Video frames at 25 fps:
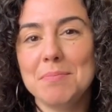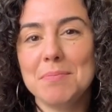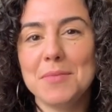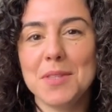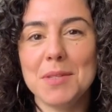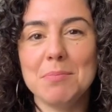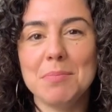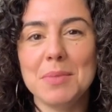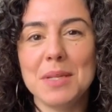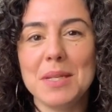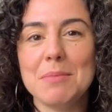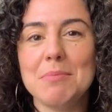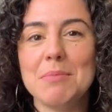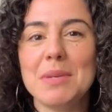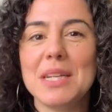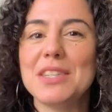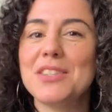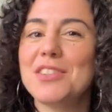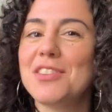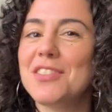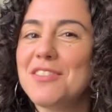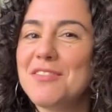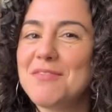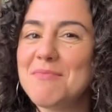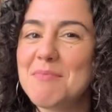the big
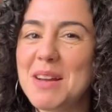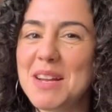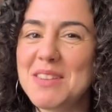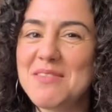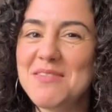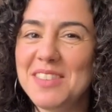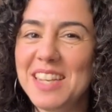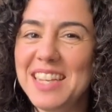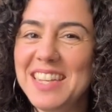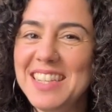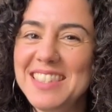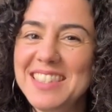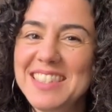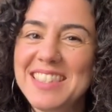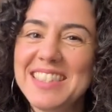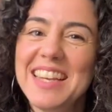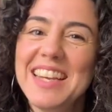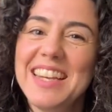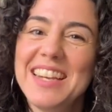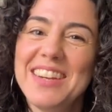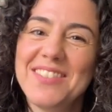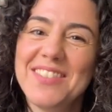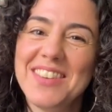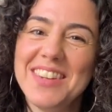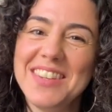picture of my face
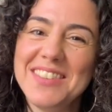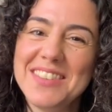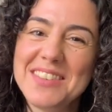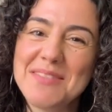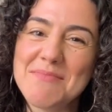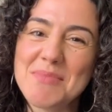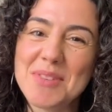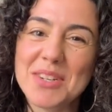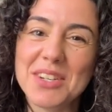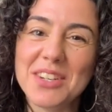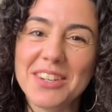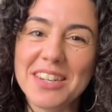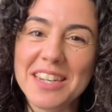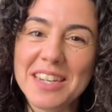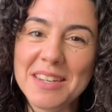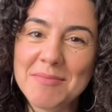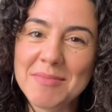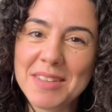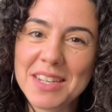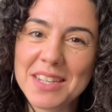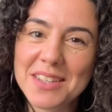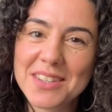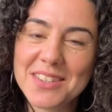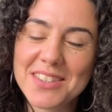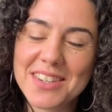where you can put your
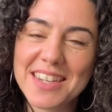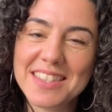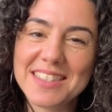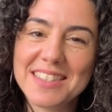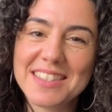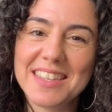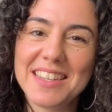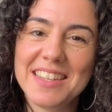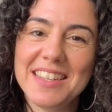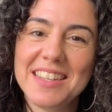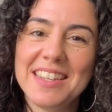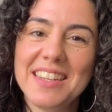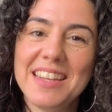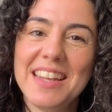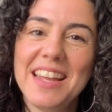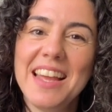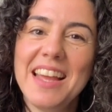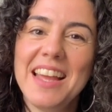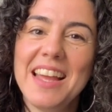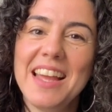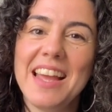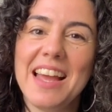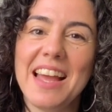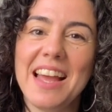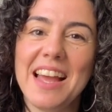email address in,
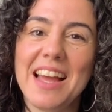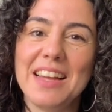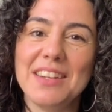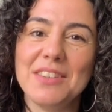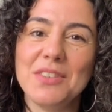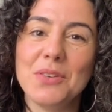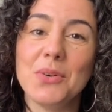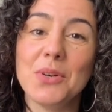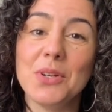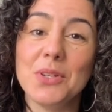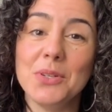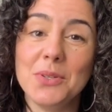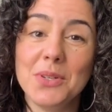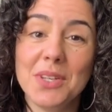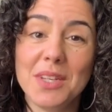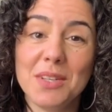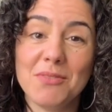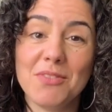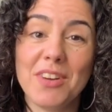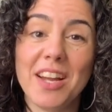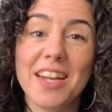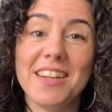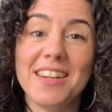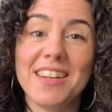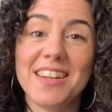and or you can
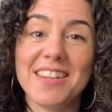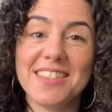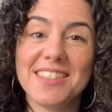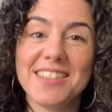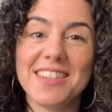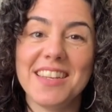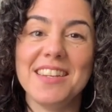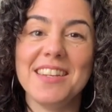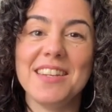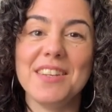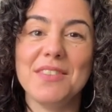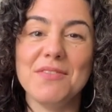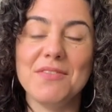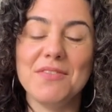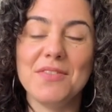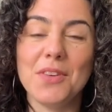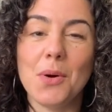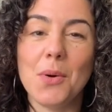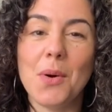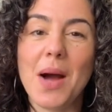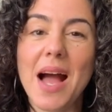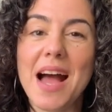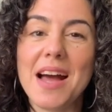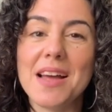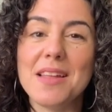write us at
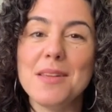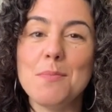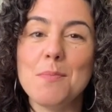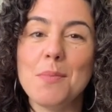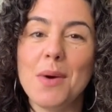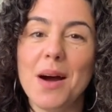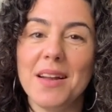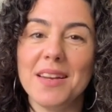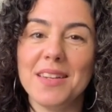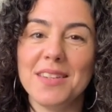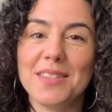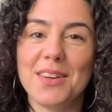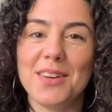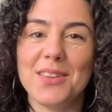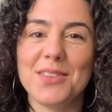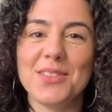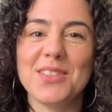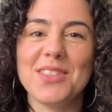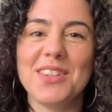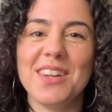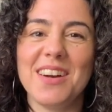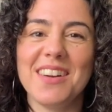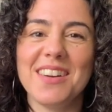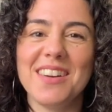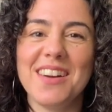
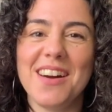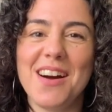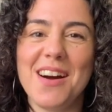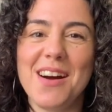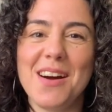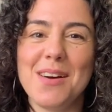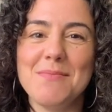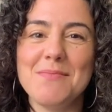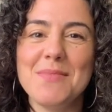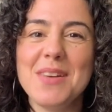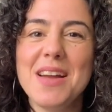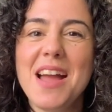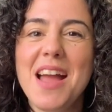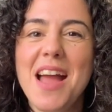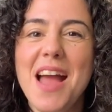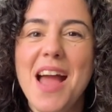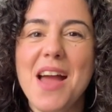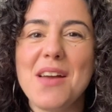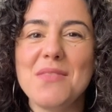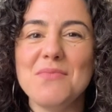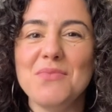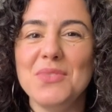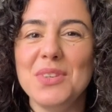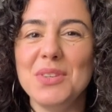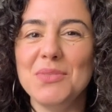info@embodytantra.com,
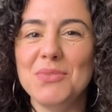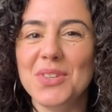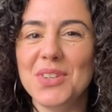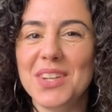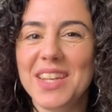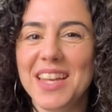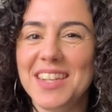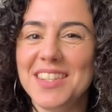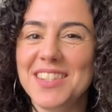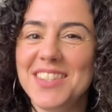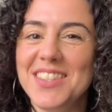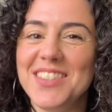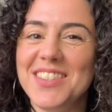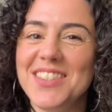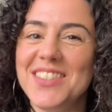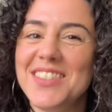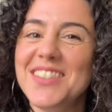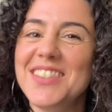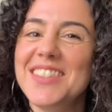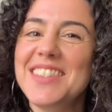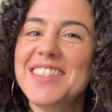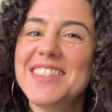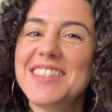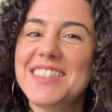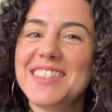and we will get
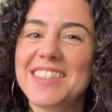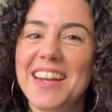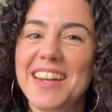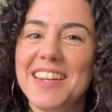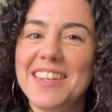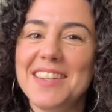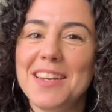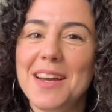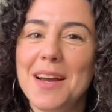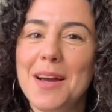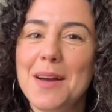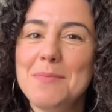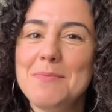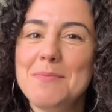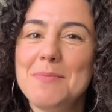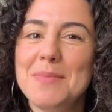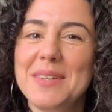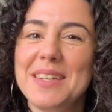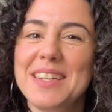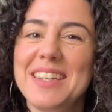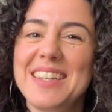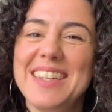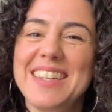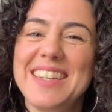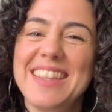you signed up.
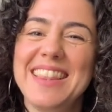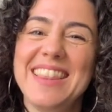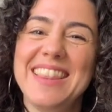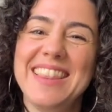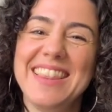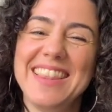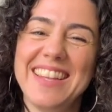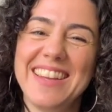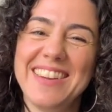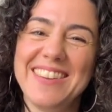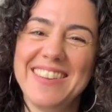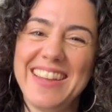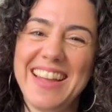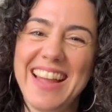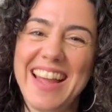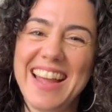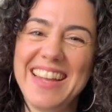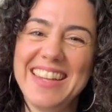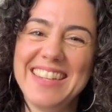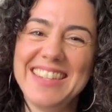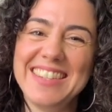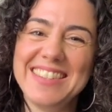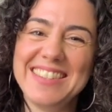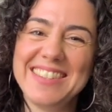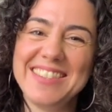
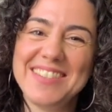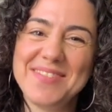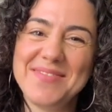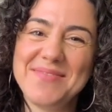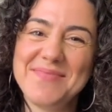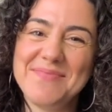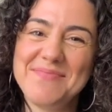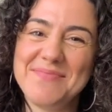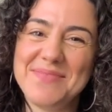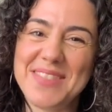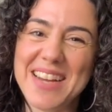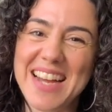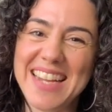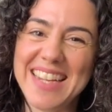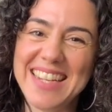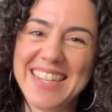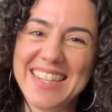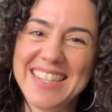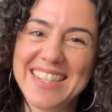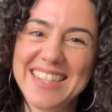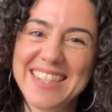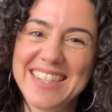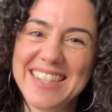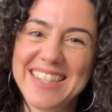Okay, bye.